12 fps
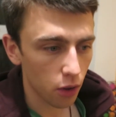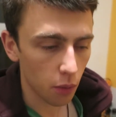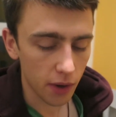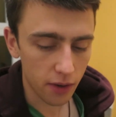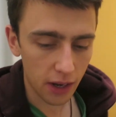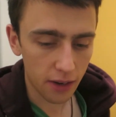
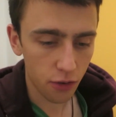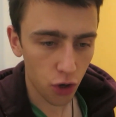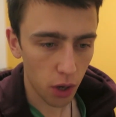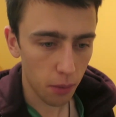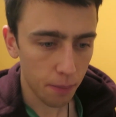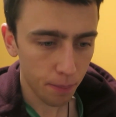otherwise ladies and
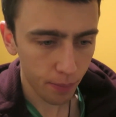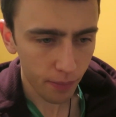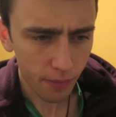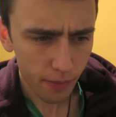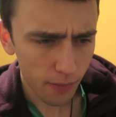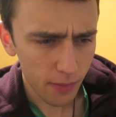gentlemen
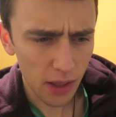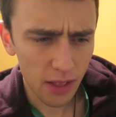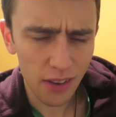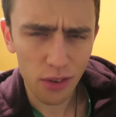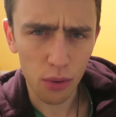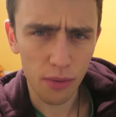
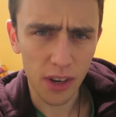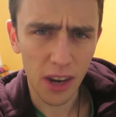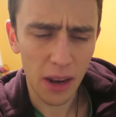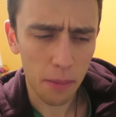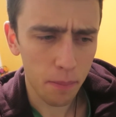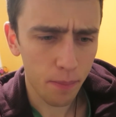that's all for
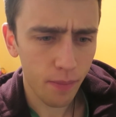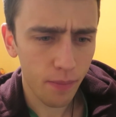today.